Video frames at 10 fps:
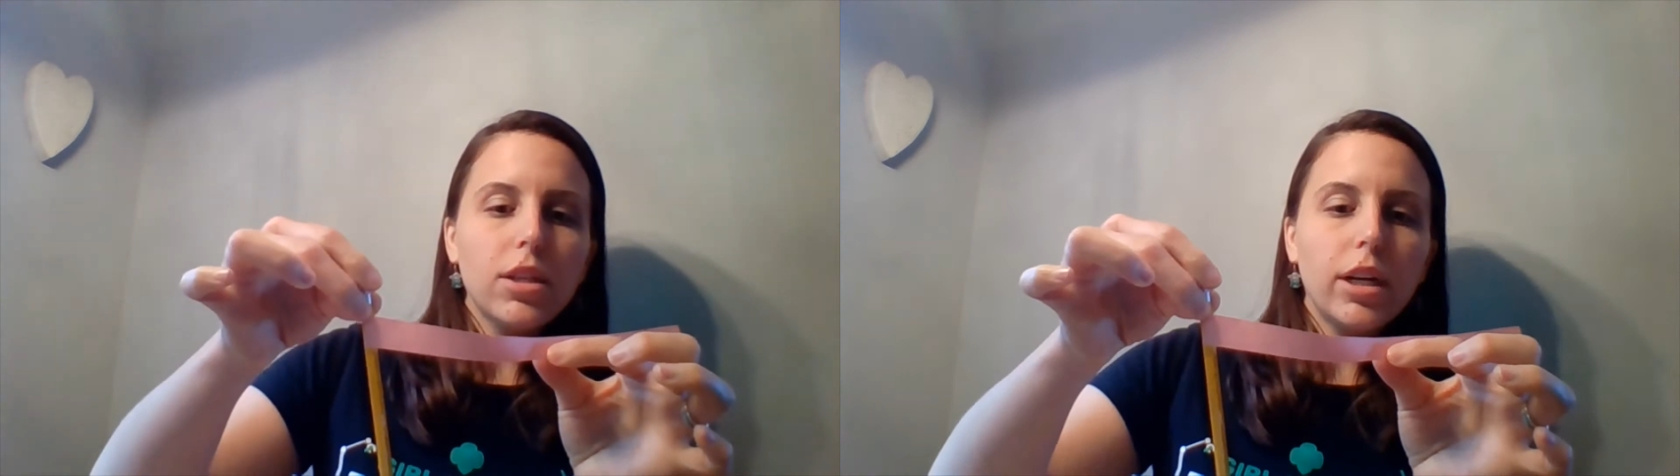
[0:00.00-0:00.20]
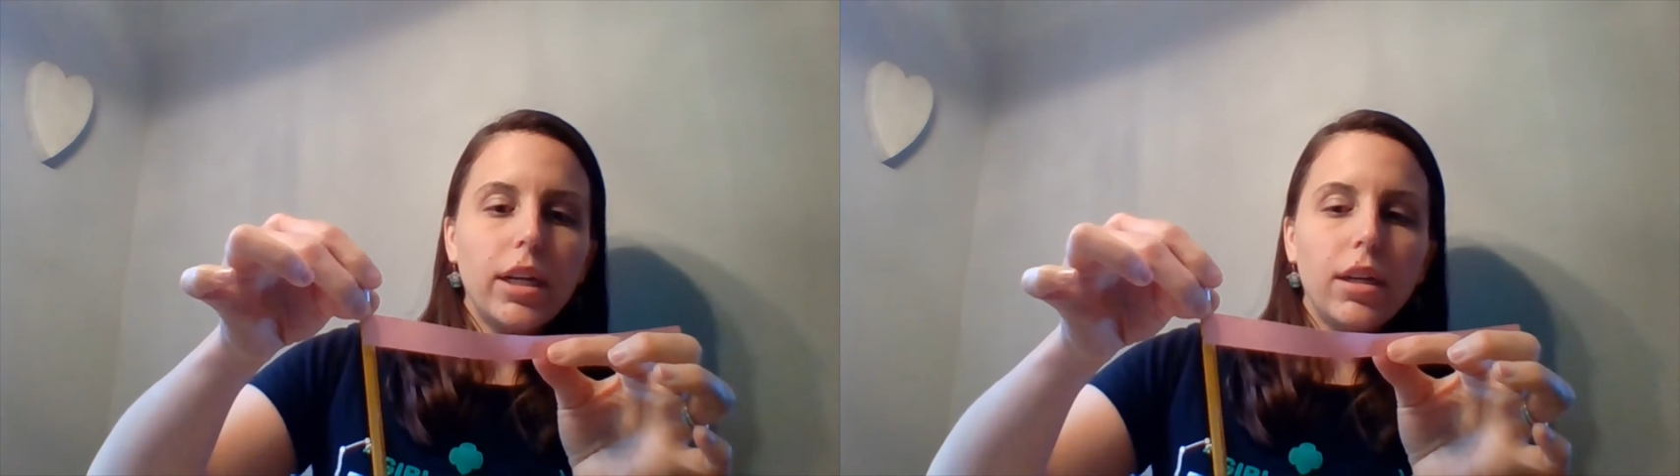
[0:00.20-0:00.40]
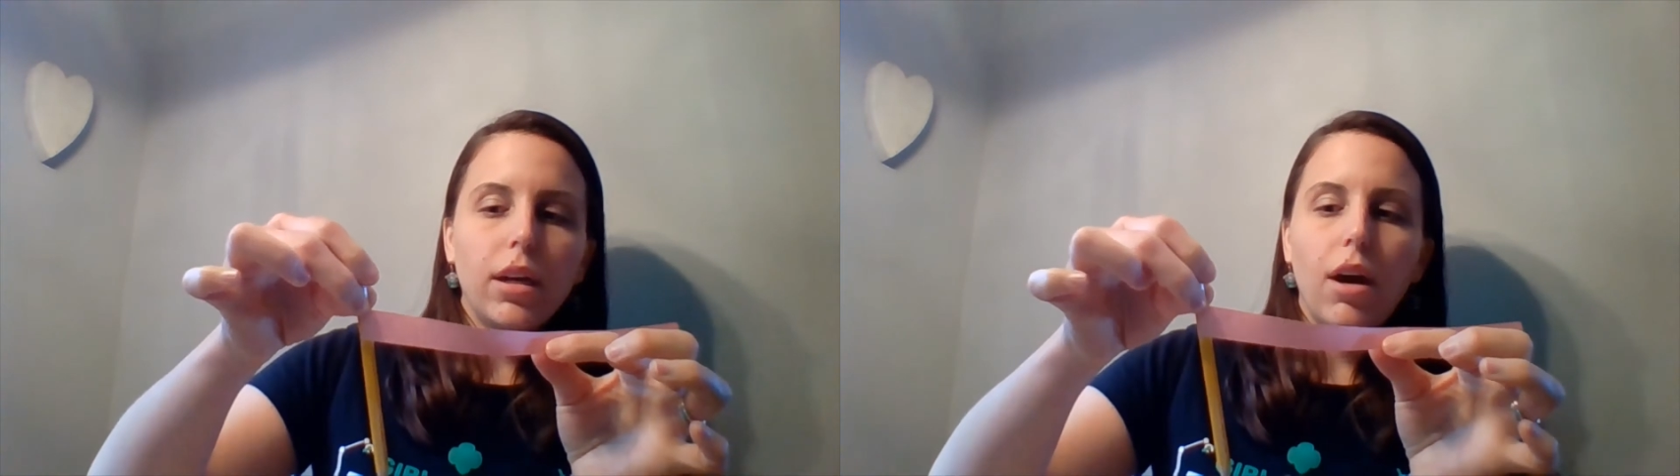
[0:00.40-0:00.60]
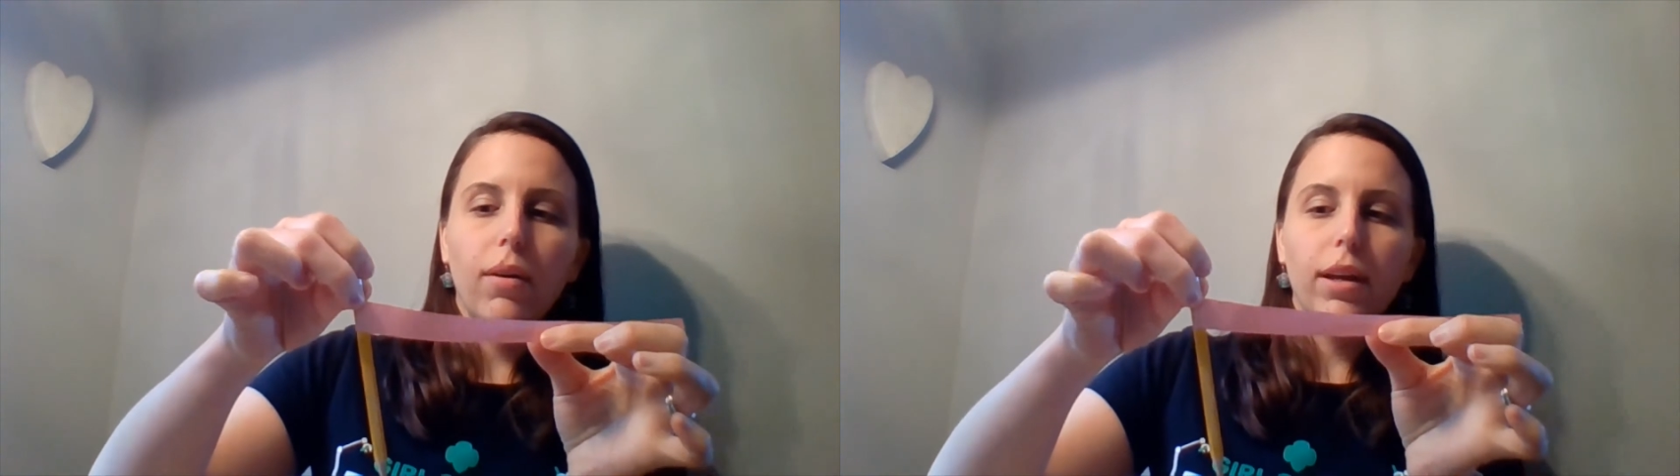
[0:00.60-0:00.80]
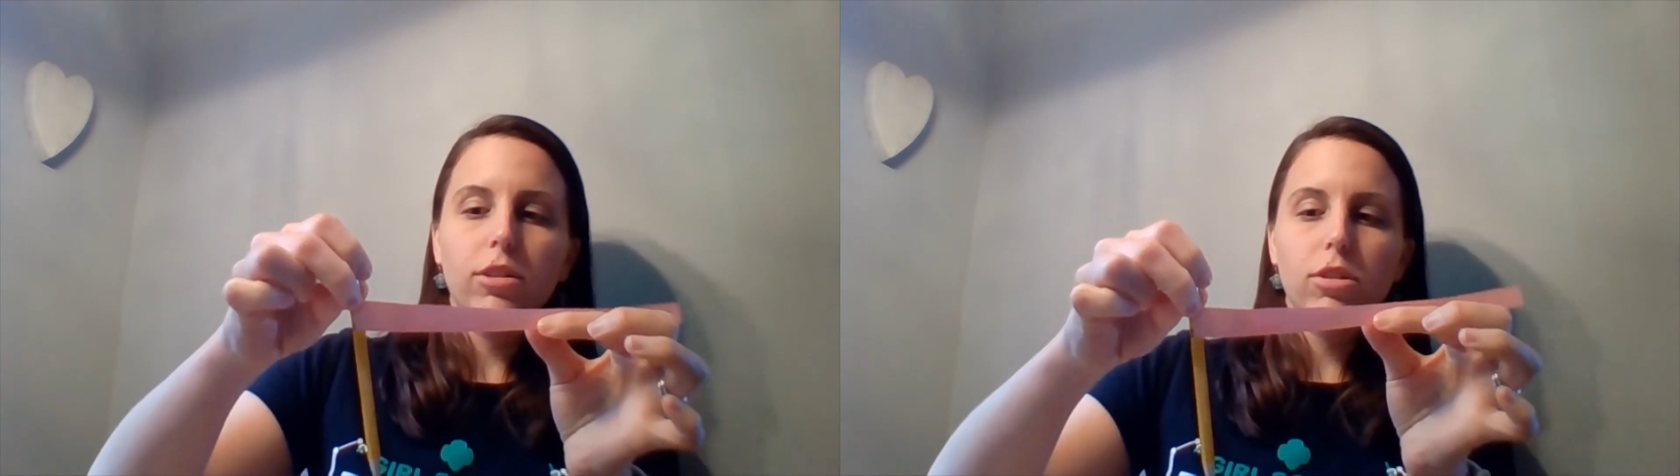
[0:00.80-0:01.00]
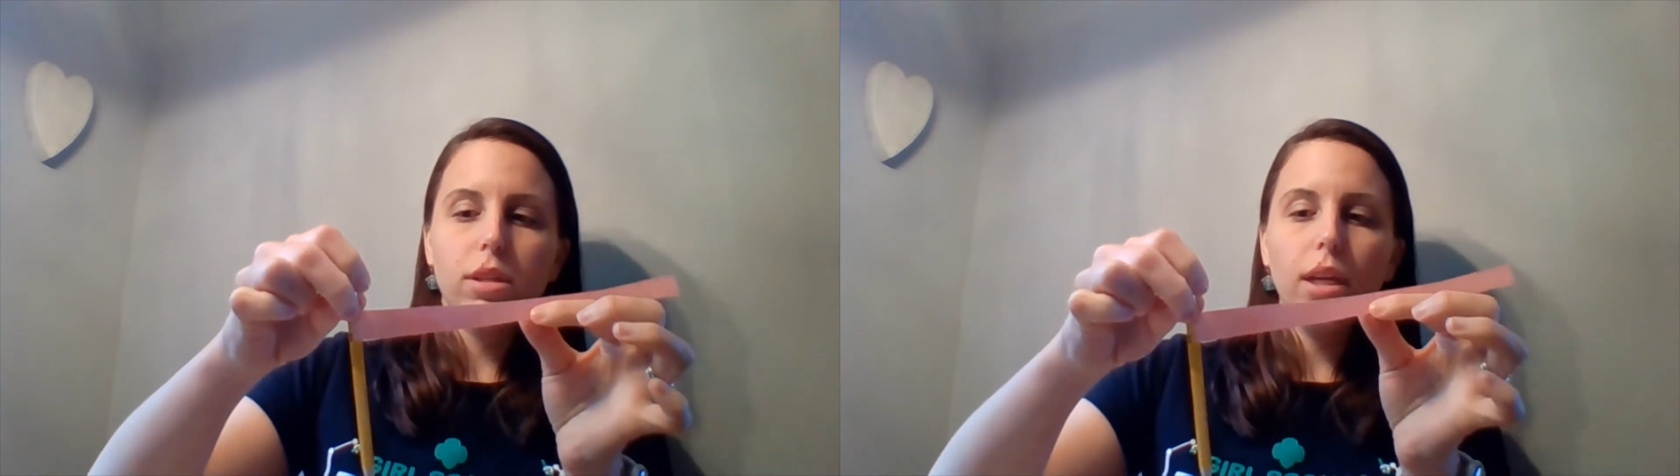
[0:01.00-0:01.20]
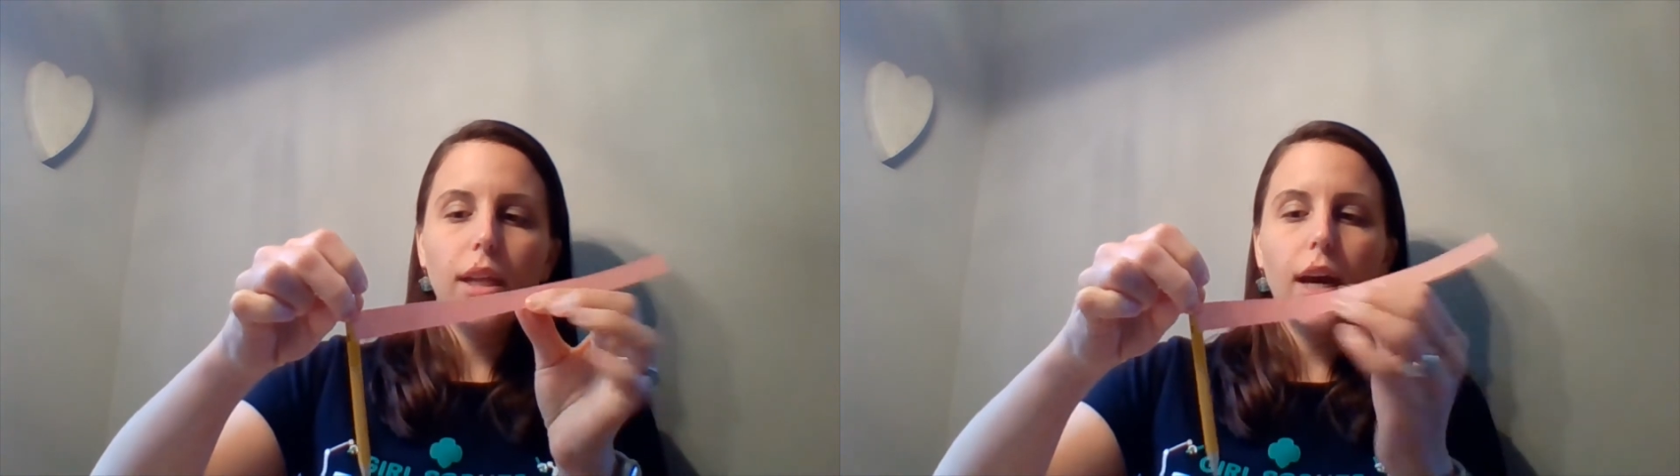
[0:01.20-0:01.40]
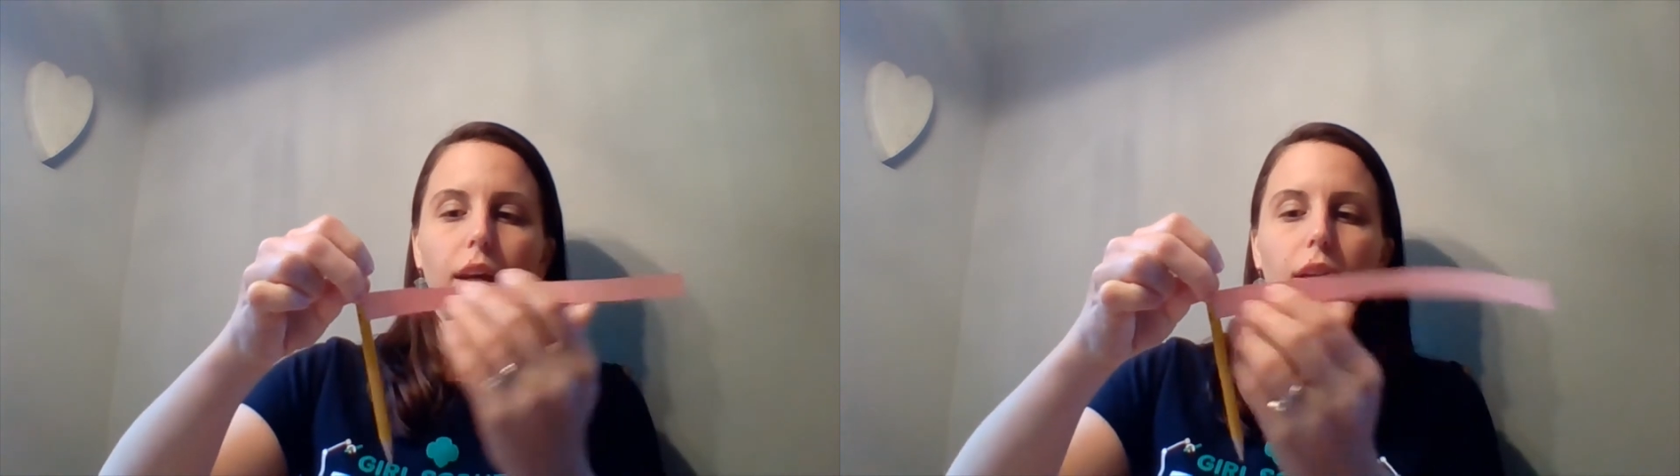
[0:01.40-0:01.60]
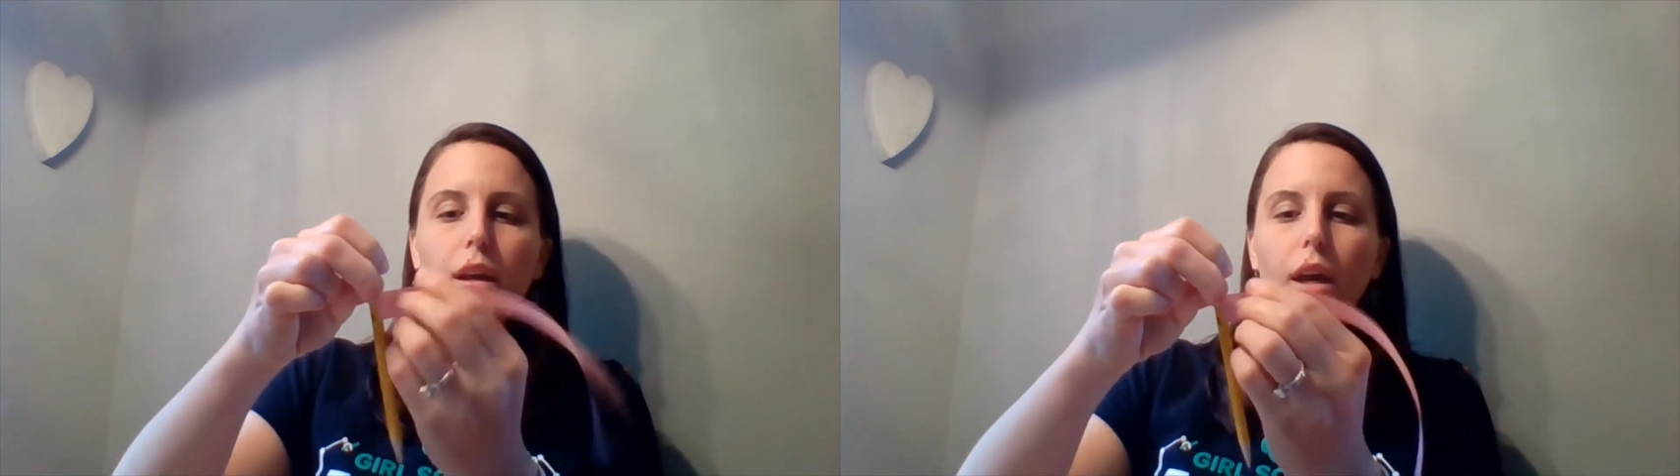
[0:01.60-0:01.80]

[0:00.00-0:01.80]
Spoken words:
Sorry. Okay, just like that.